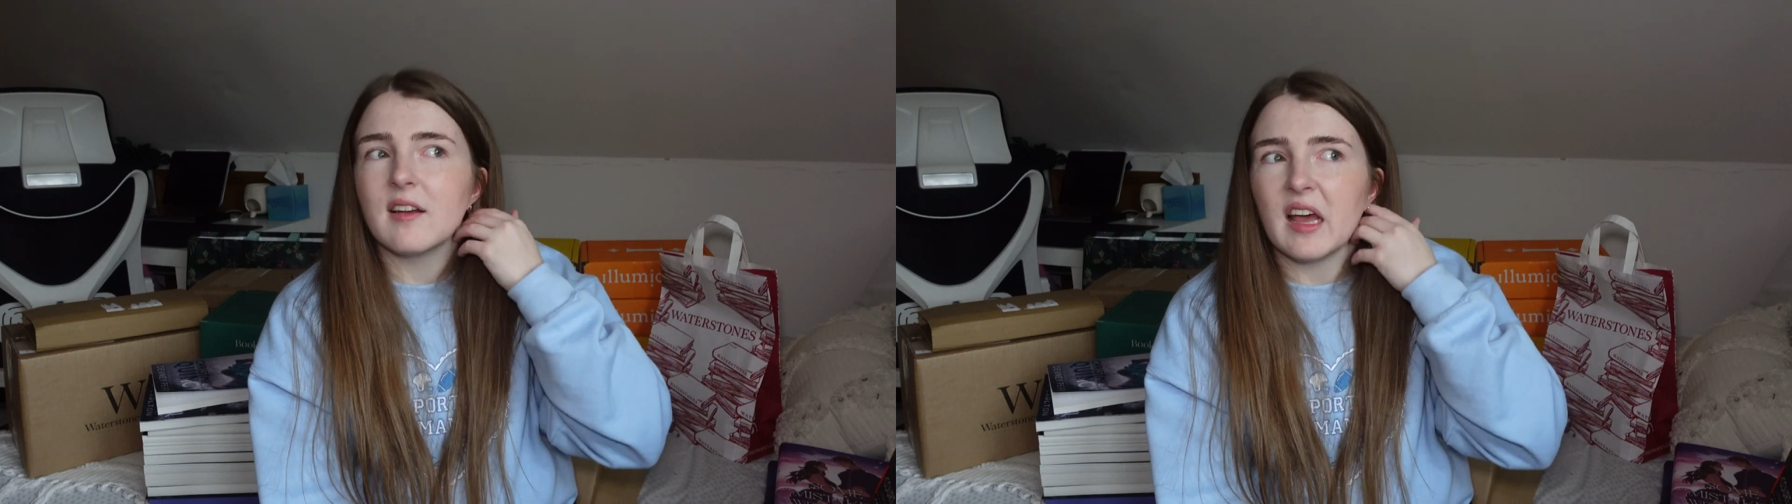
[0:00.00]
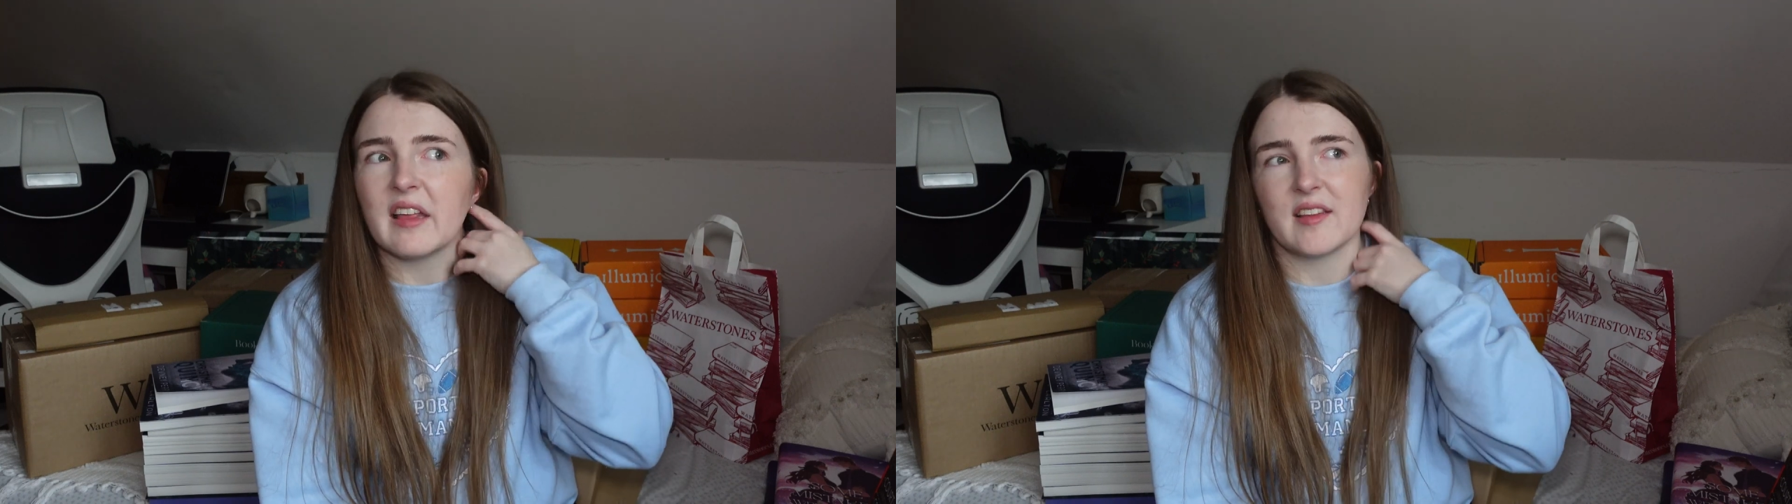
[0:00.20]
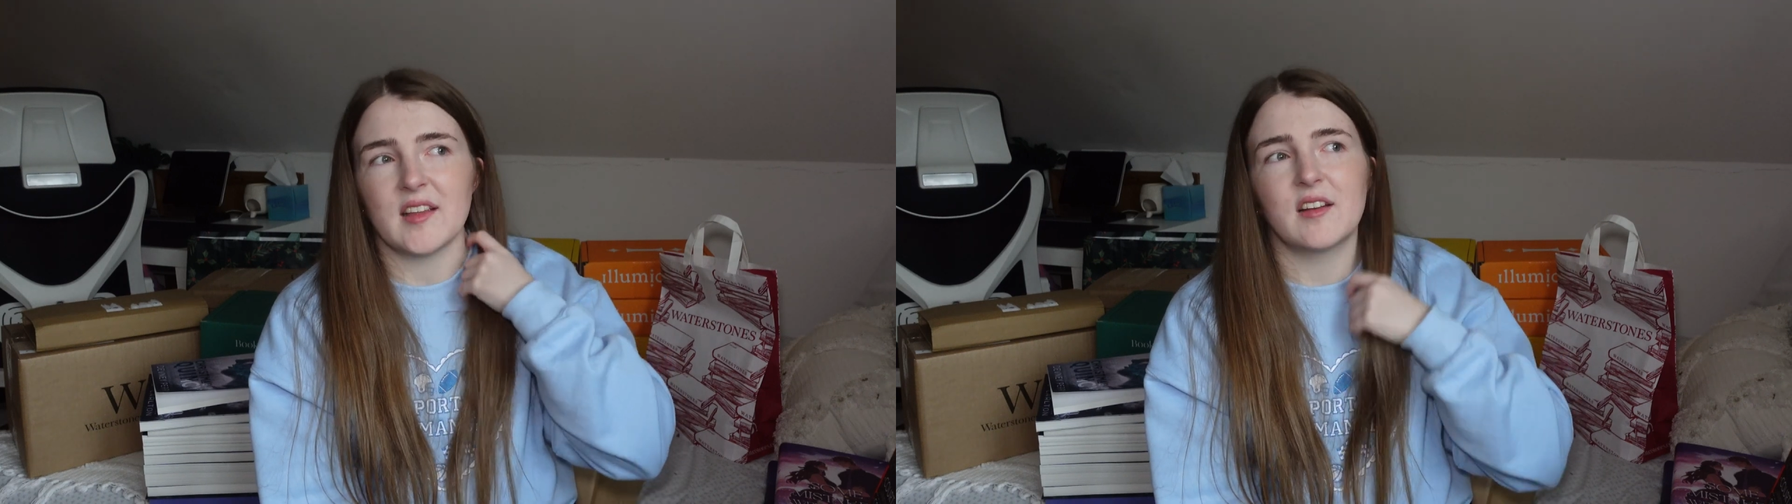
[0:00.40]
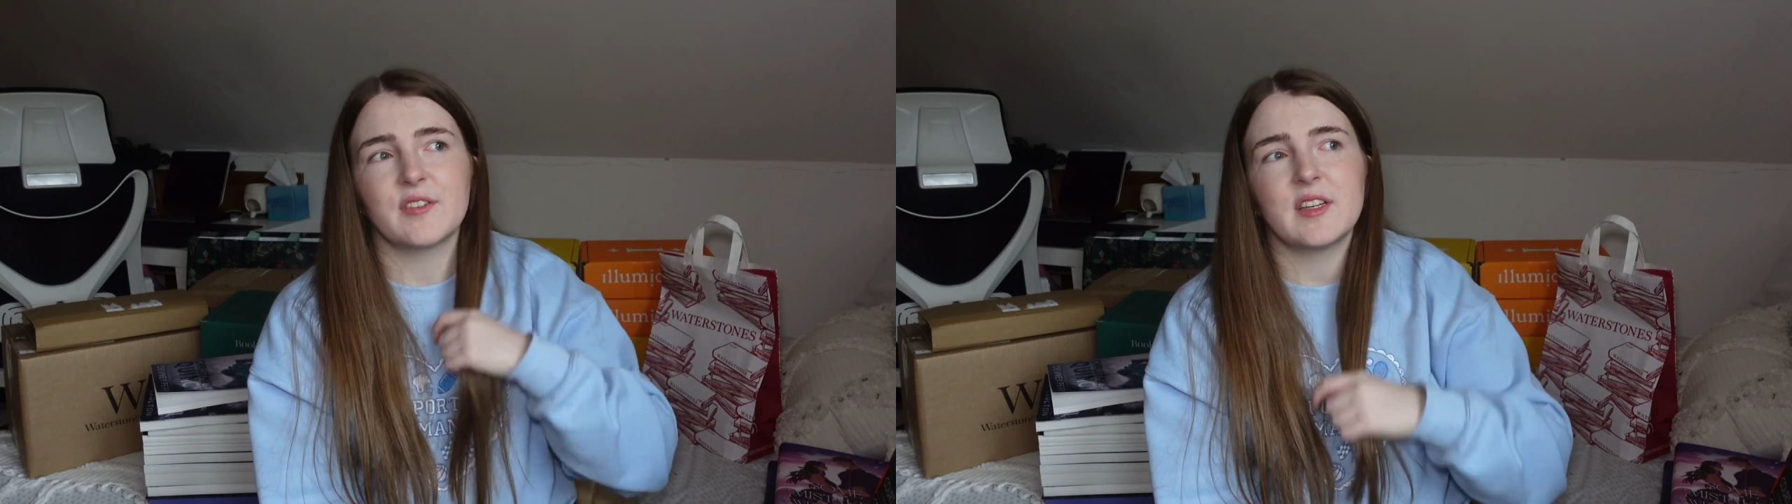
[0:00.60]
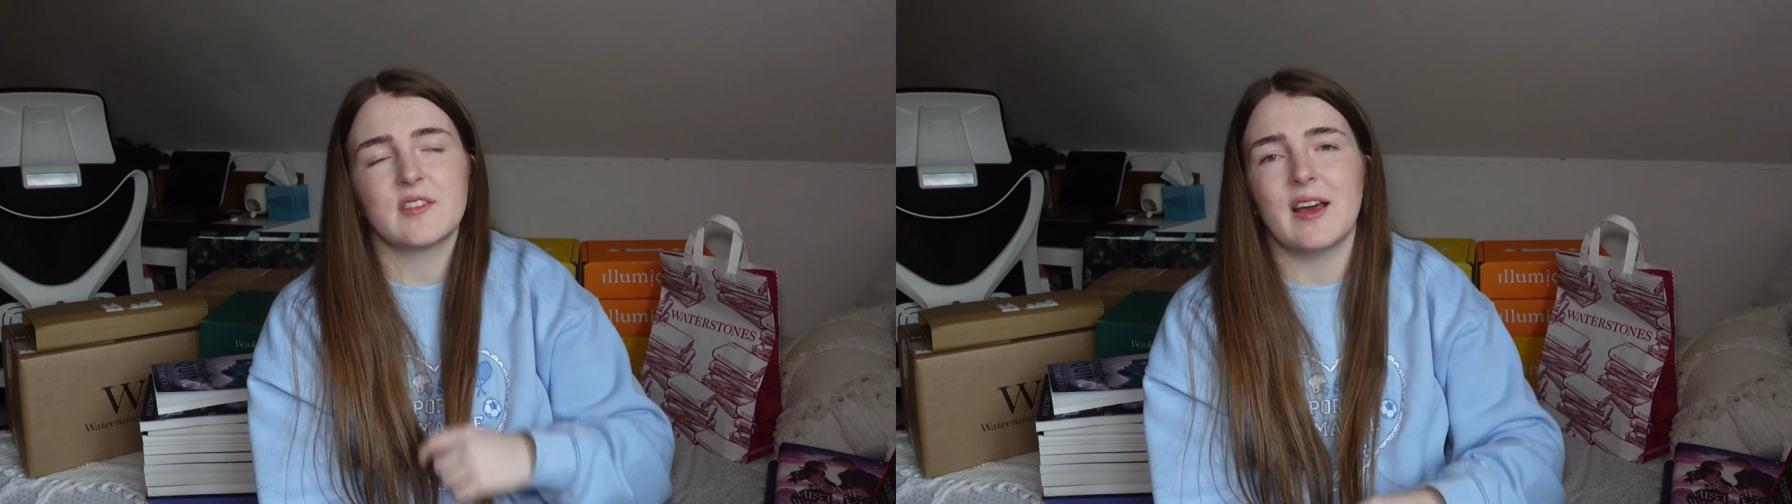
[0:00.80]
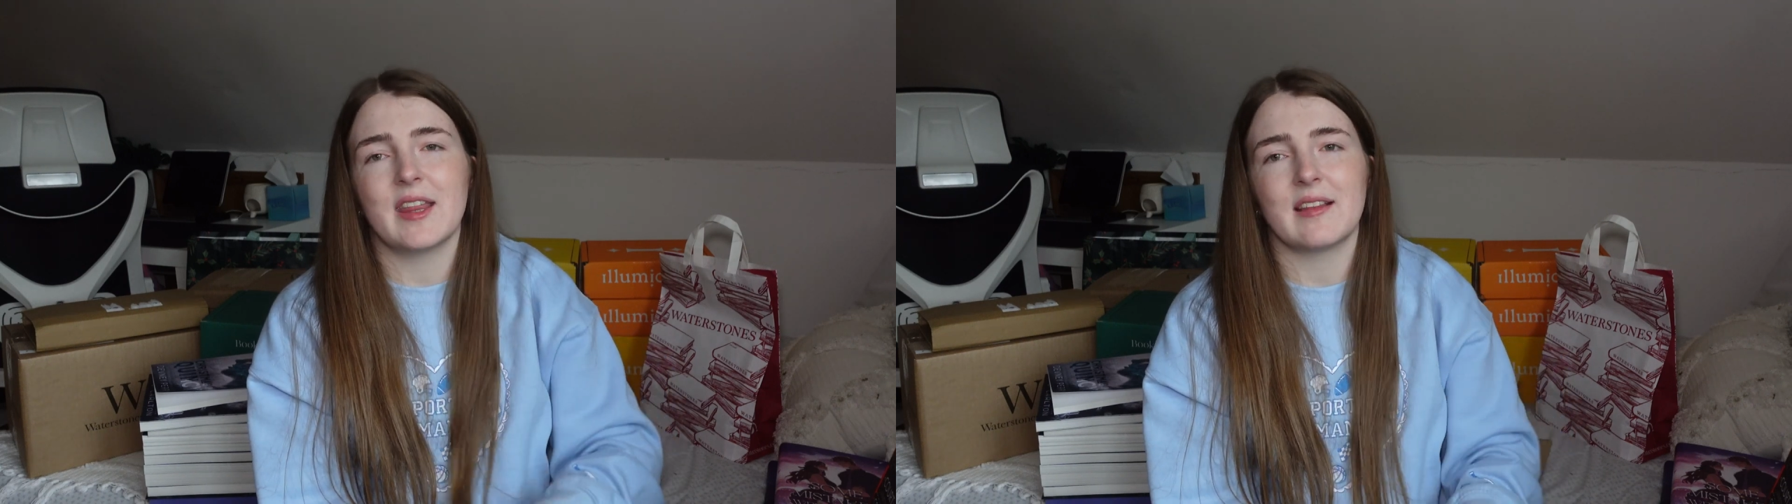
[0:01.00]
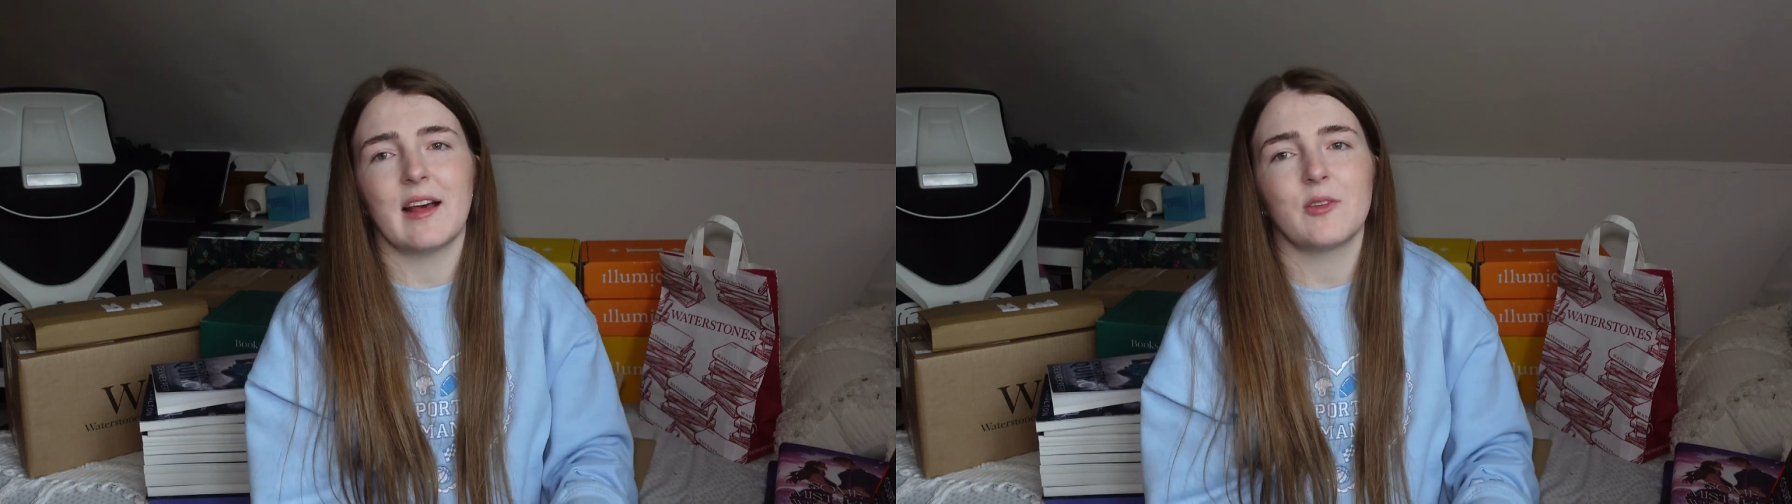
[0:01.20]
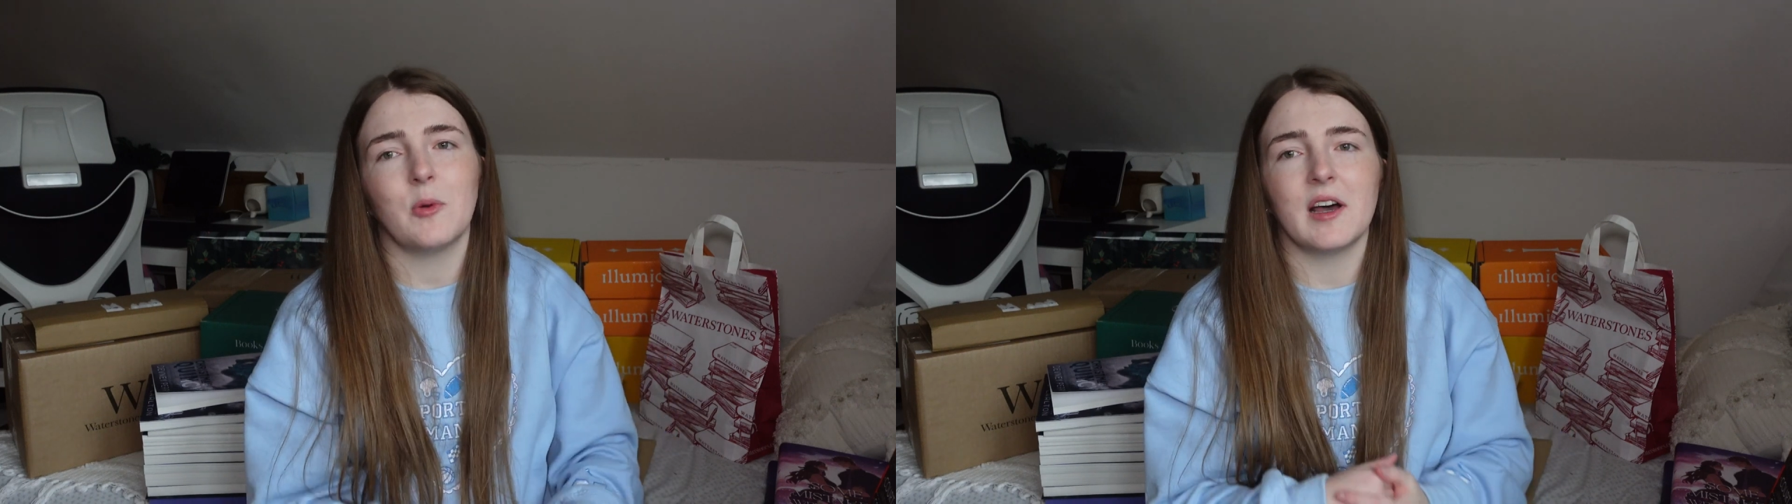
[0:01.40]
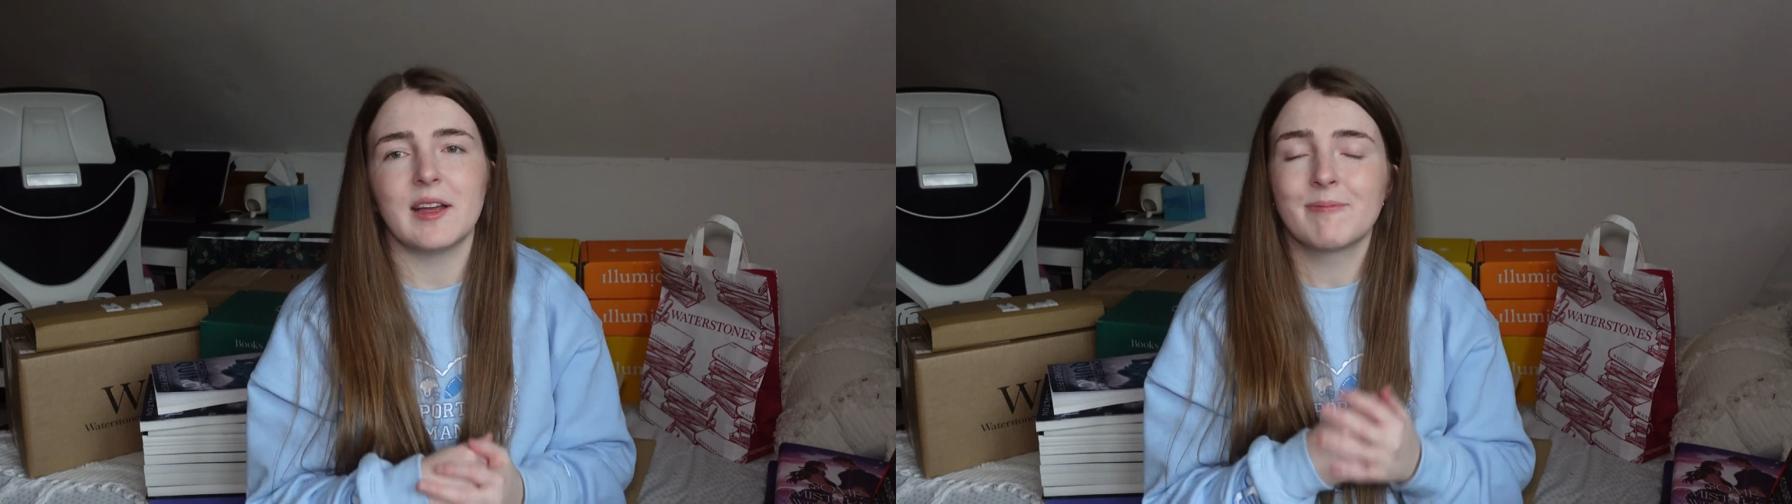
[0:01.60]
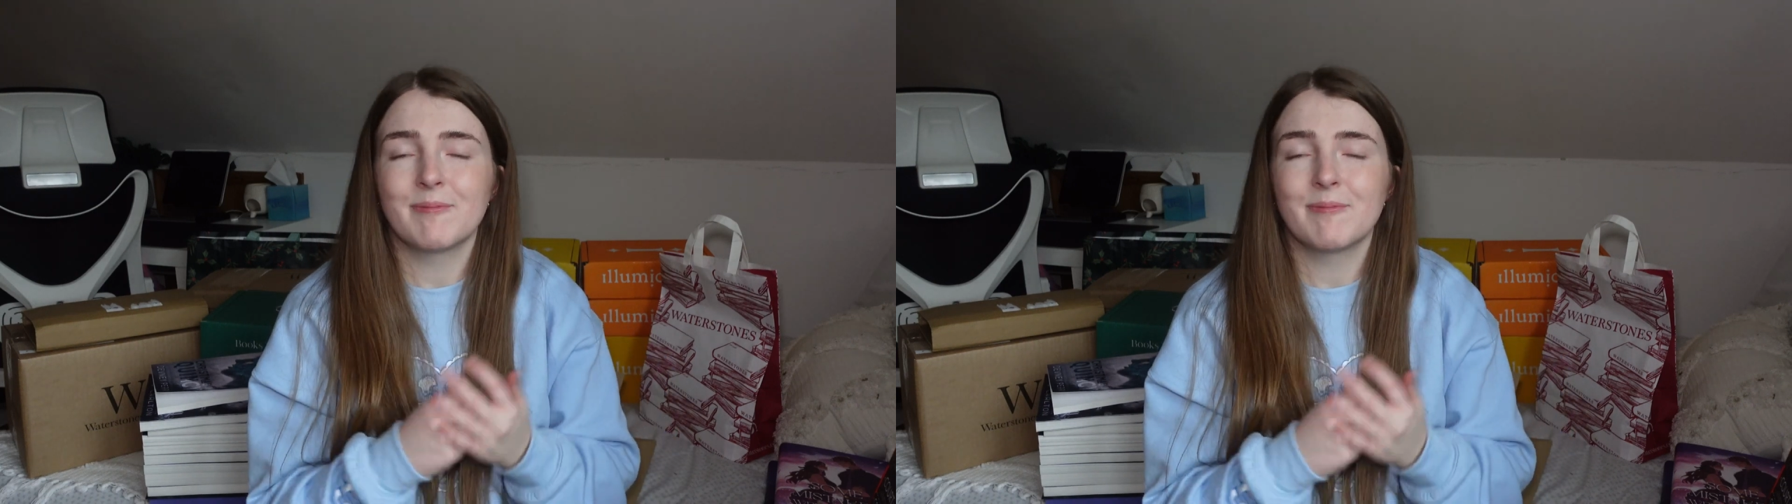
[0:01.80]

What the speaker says: the sound of it, so I think that's why